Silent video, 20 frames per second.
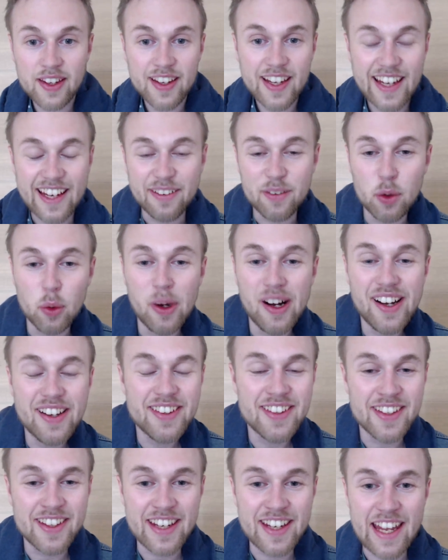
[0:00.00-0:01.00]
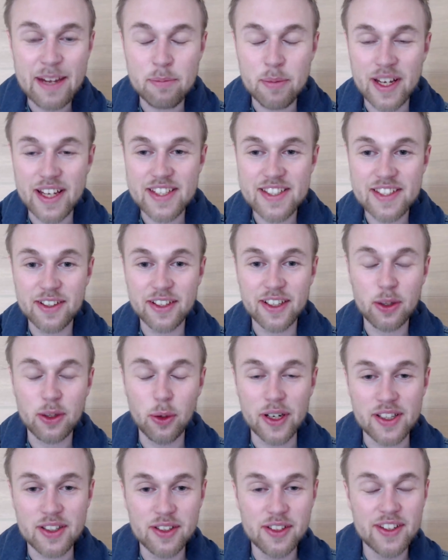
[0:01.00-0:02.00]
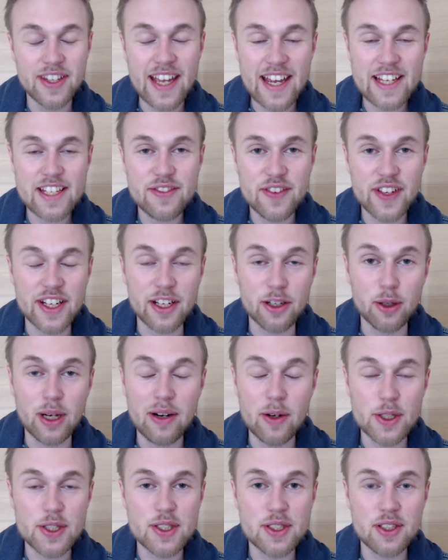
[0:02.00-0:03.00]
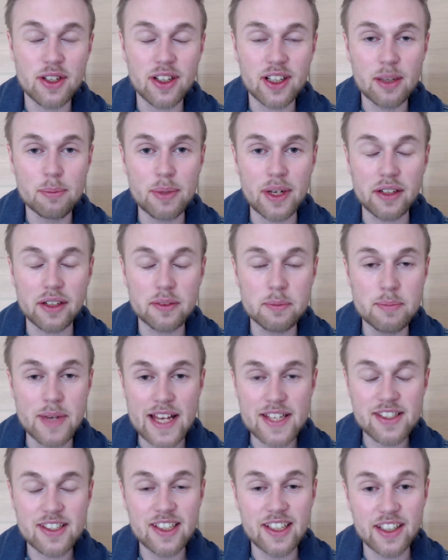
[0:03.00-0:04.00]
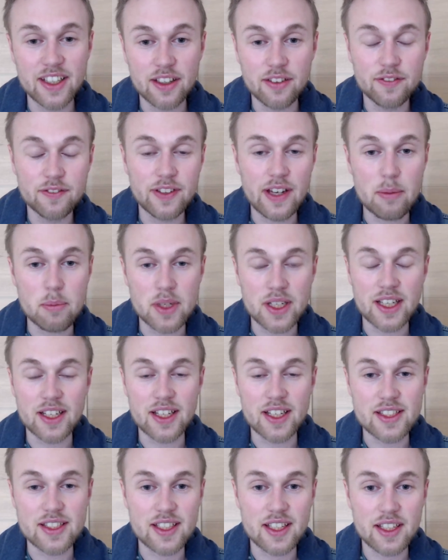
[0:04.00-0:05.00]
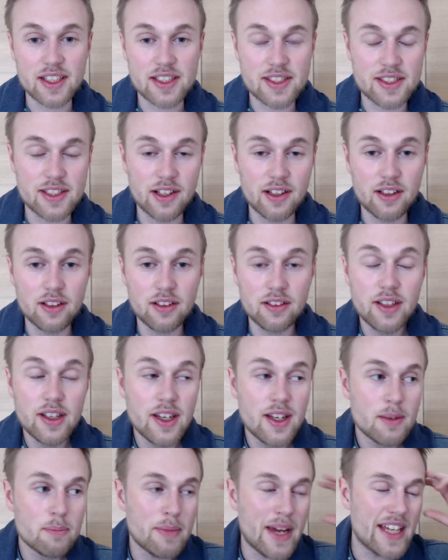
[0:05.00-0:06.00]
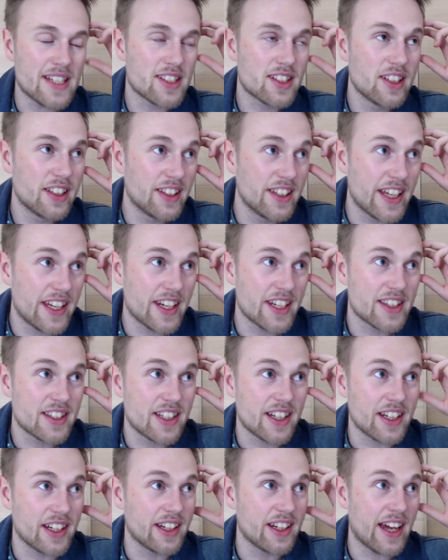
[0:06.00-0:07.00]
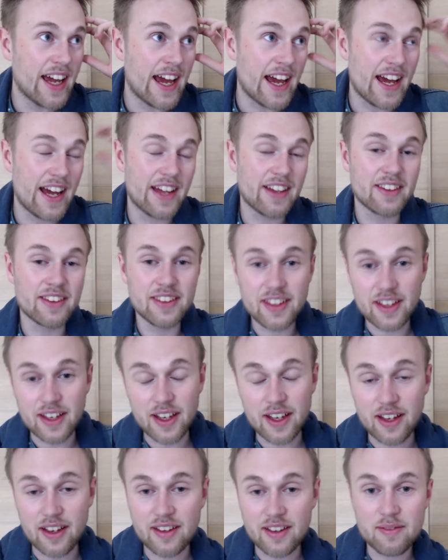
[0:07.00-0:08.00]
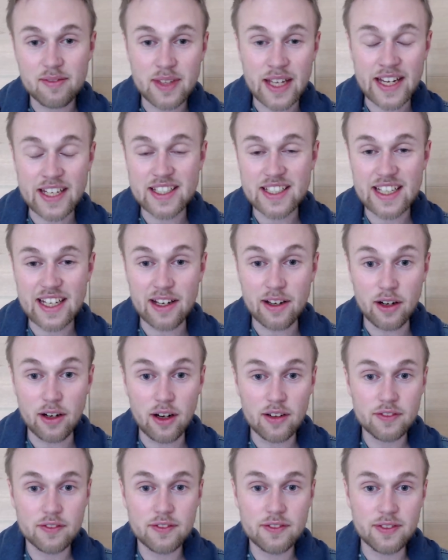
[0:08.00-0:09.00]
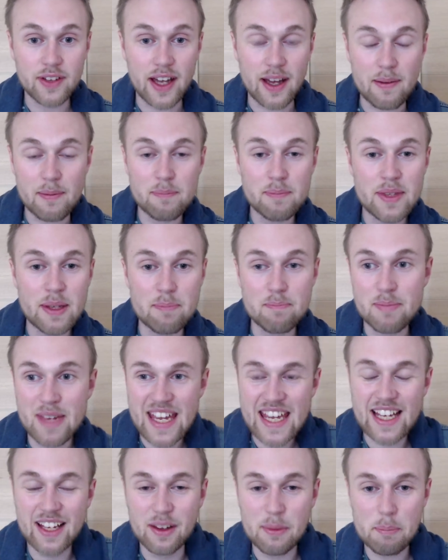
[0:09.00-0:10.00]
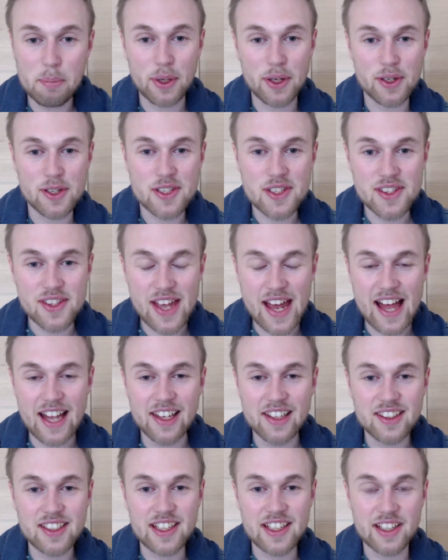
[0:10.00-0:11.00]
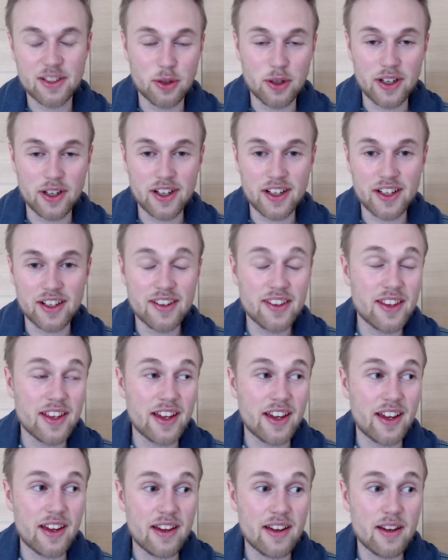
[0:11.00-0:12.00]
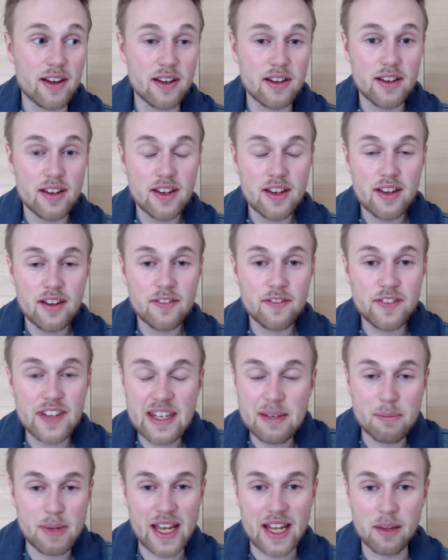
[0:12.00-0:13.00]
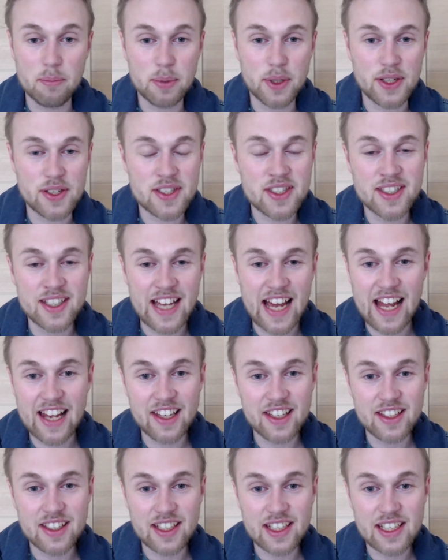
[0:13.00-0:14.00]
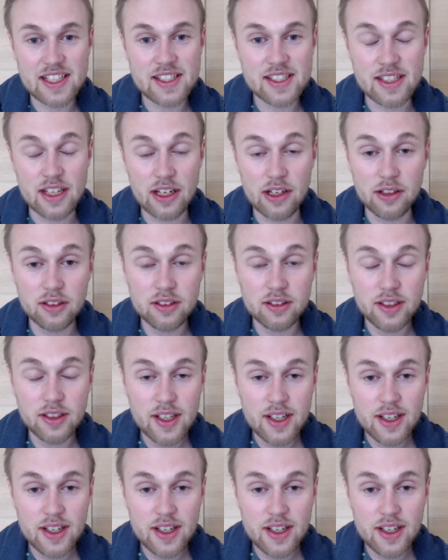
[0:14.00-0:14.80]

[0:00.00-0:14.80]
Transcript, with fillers: Hey everyone, the name is Erik and in today's video I want to talk about masculine and femininity. So, masculinity and uh, the idea of uh, the male personality or the female personality. So,